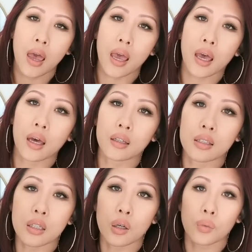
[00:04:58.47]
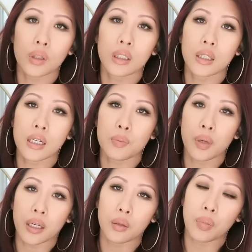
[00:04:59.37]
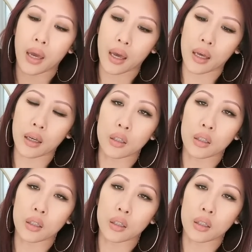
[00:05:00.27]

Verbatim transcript: and it's like a really nice bucket bag,